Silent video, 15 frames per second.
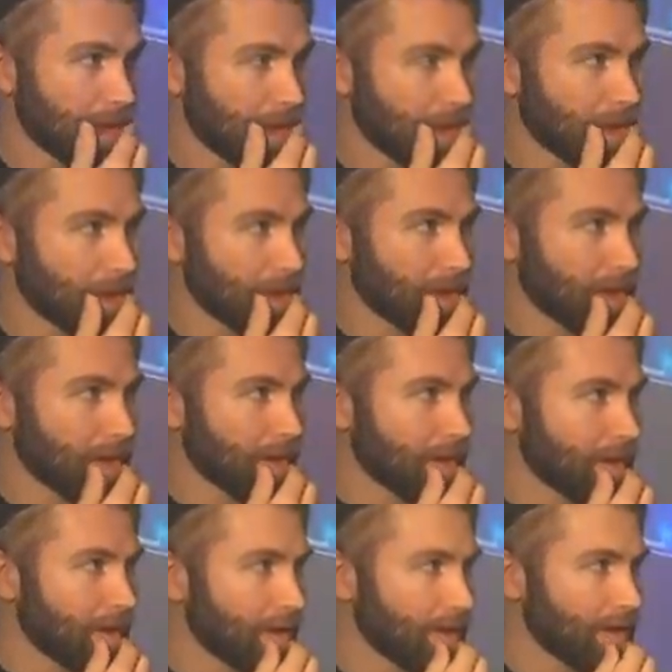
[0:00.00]

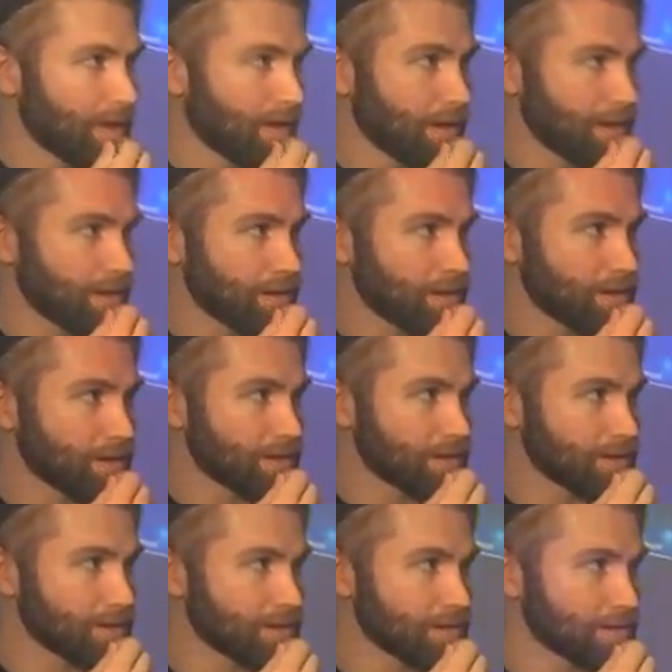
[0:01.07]

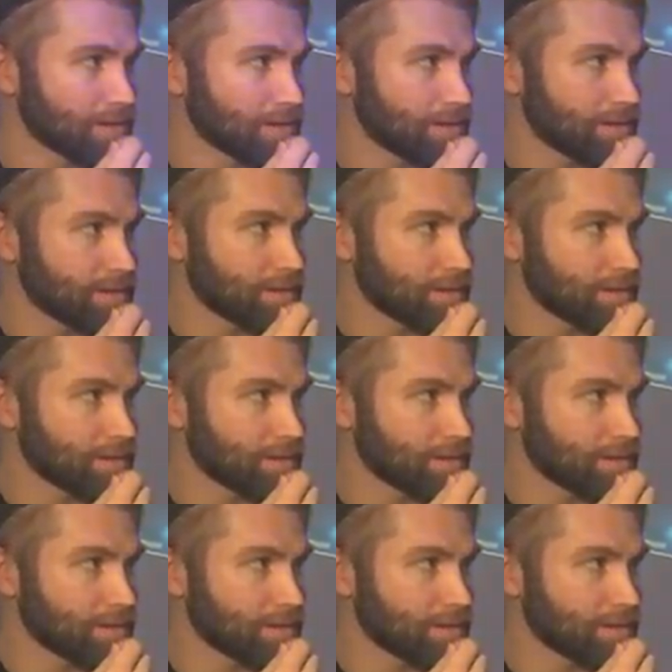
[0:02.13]
(not speaking)